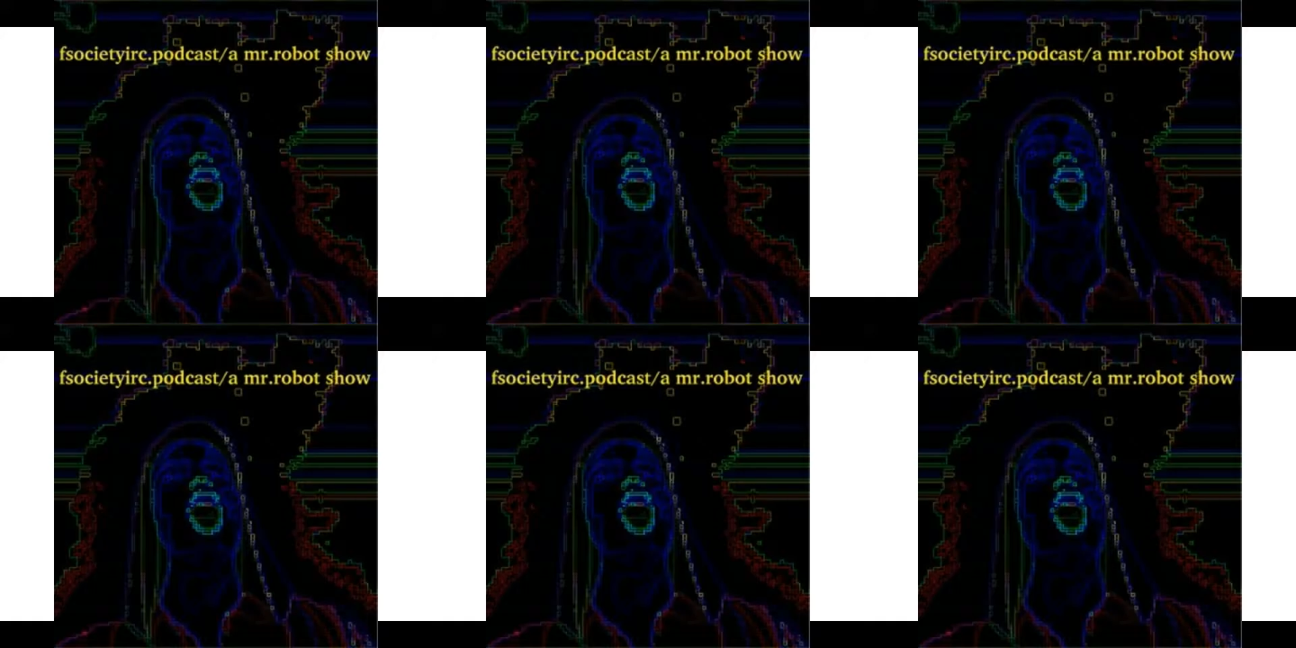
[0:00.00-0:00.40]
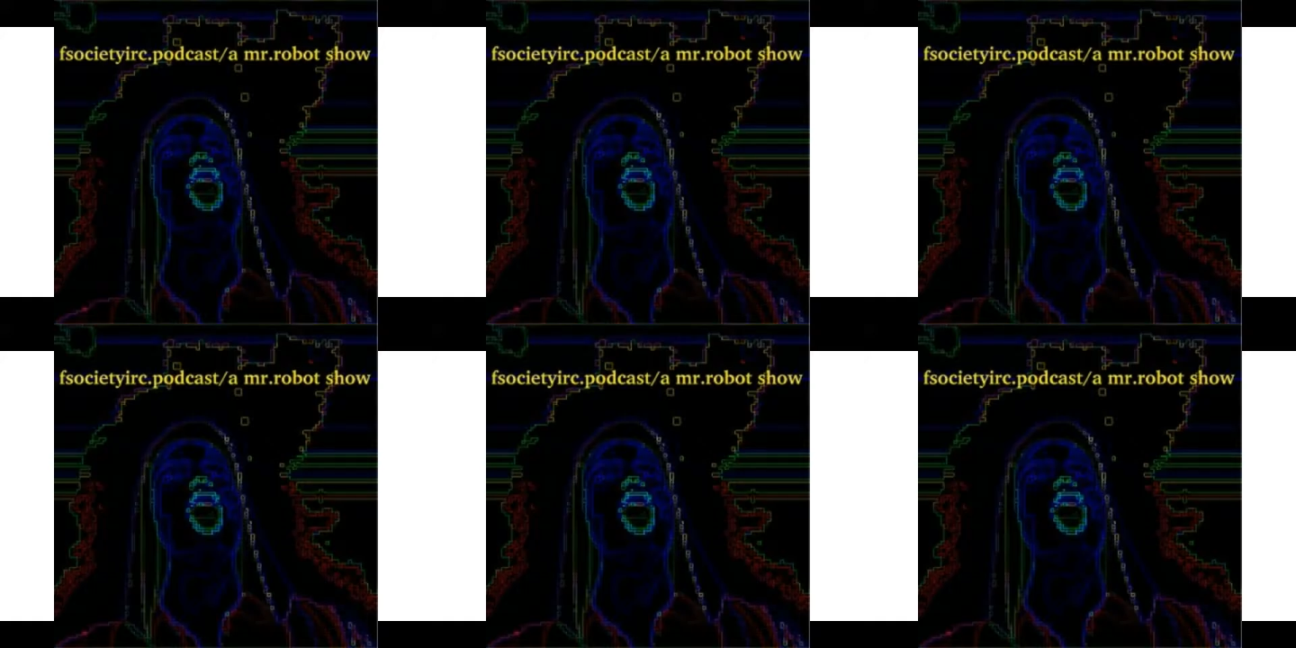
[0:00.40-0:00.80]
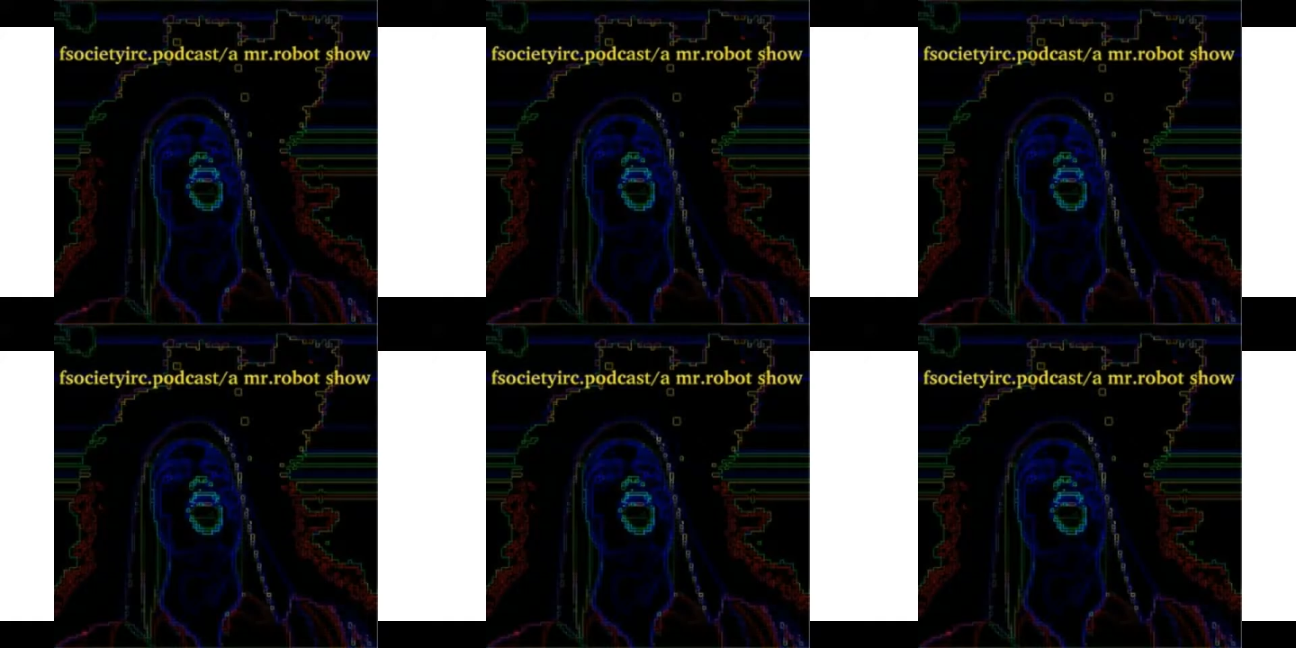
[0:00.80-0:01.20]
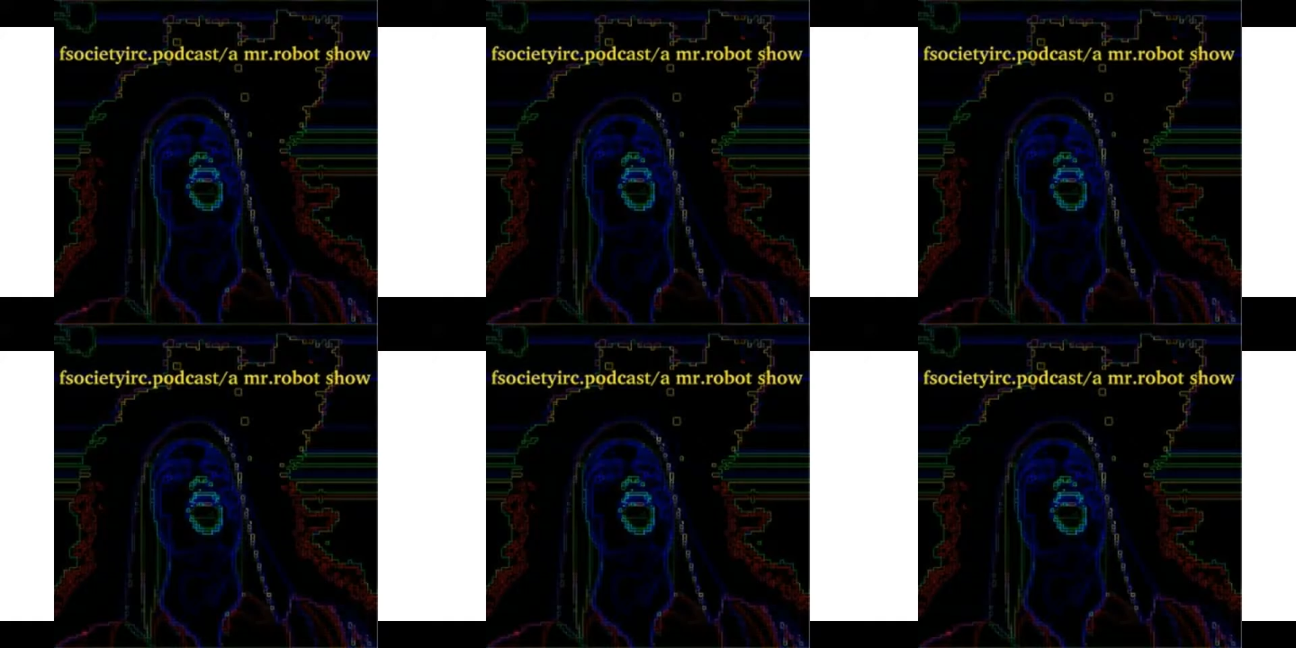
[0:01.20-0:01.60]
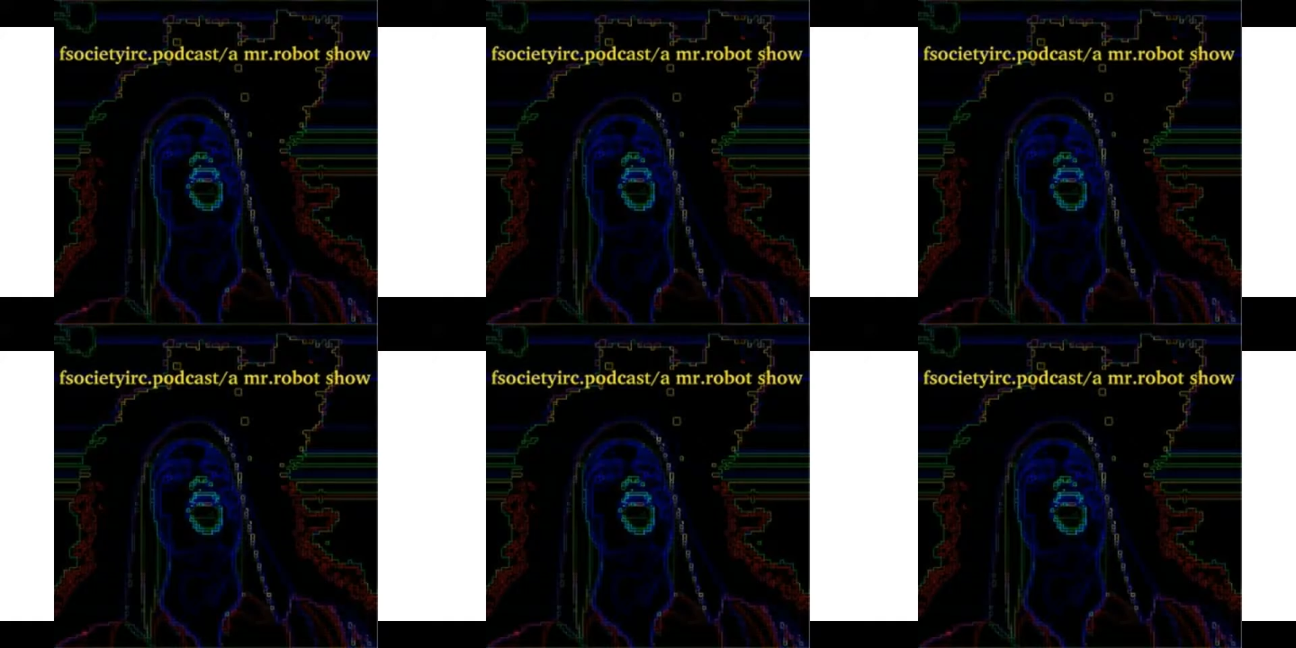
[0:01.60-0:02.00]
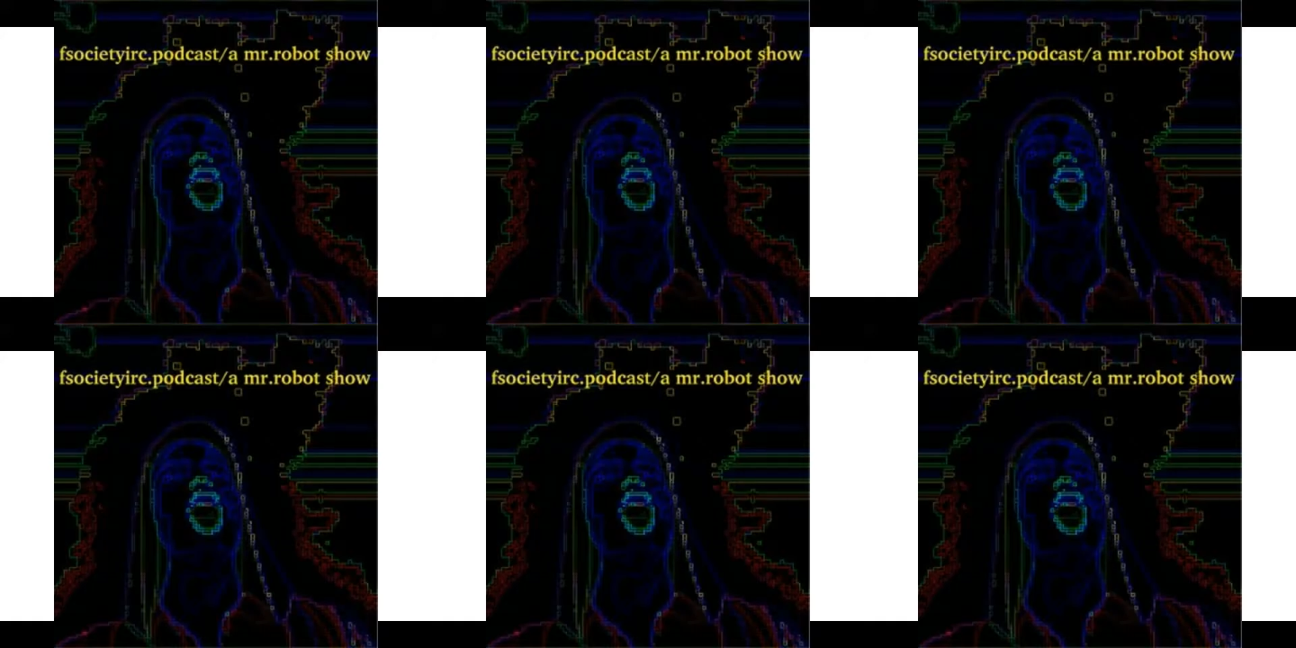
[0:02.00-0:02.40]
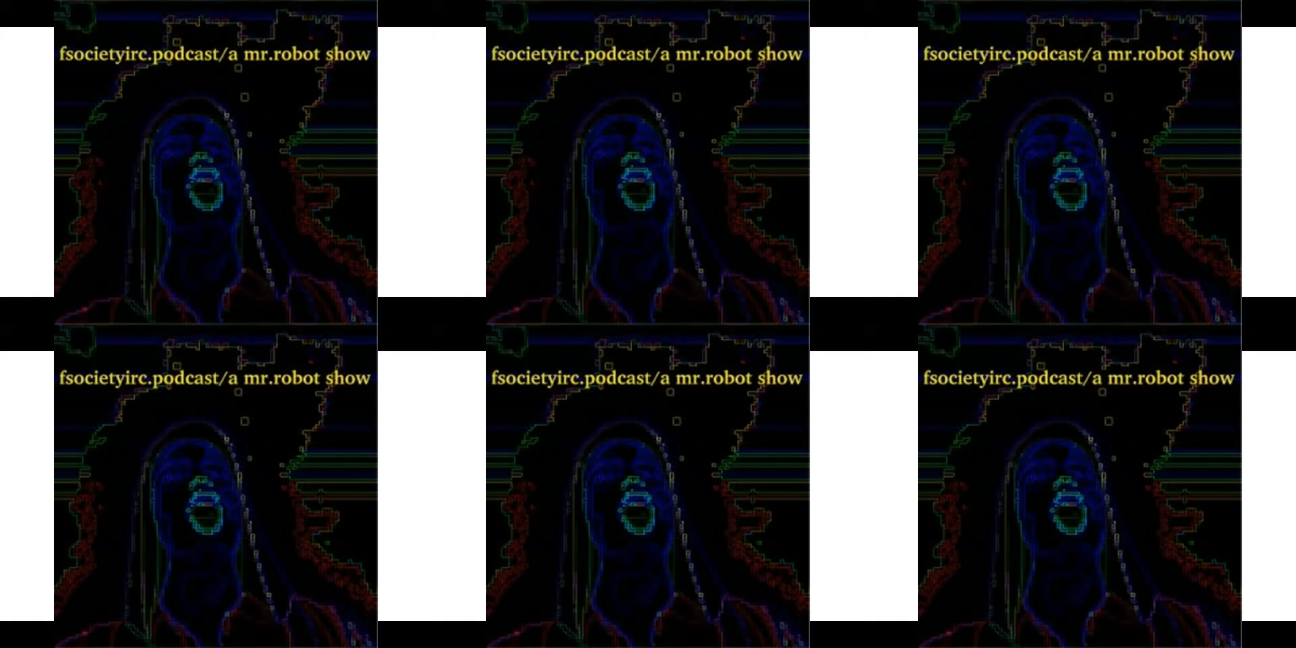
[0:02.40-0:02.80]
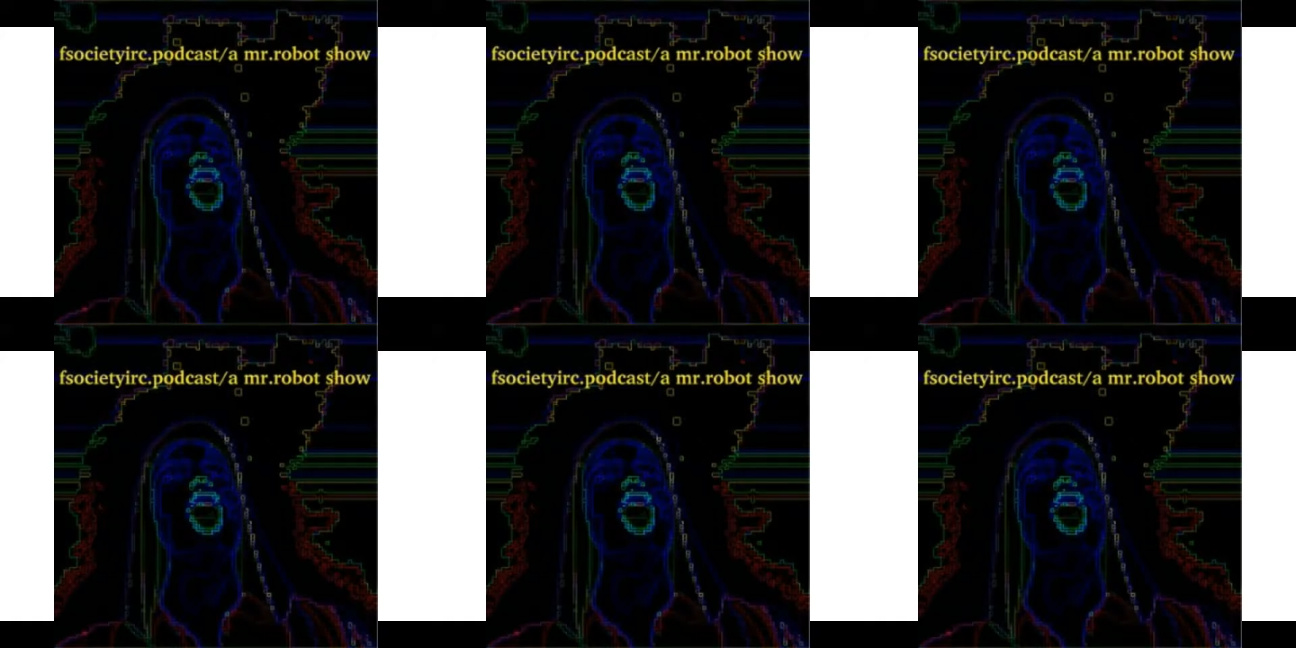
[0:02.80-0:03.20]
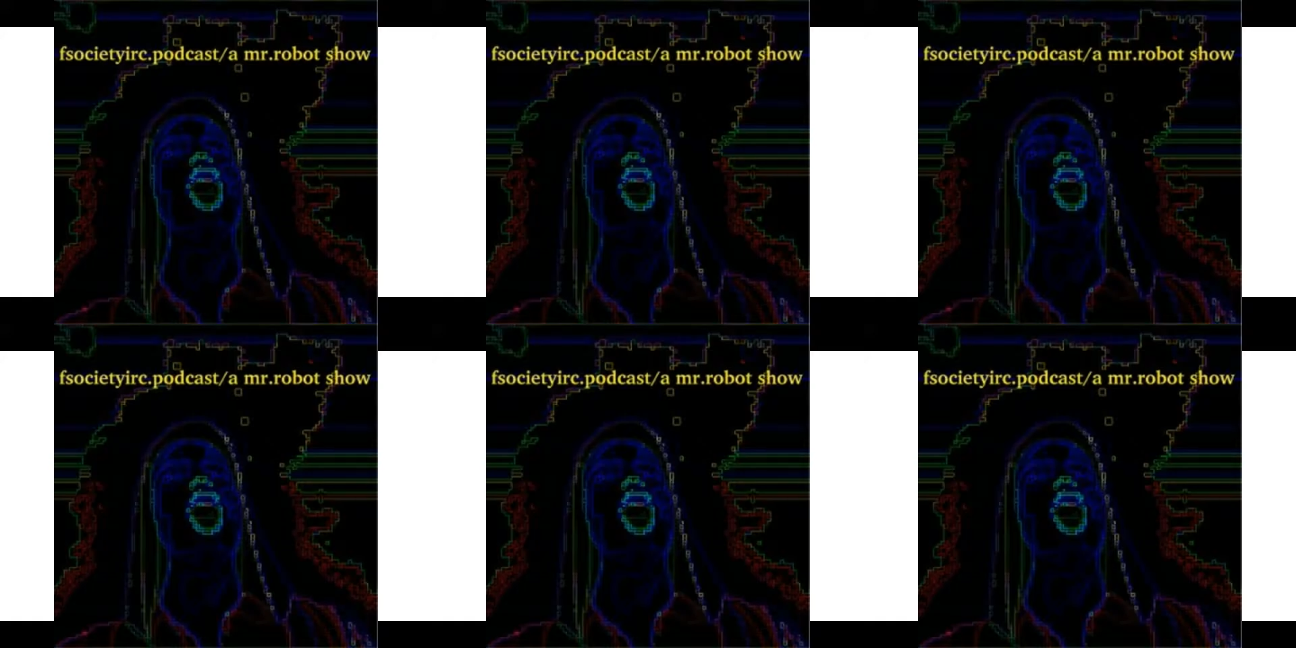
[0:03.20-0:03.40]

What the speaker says: Nobody's mouth can be seen.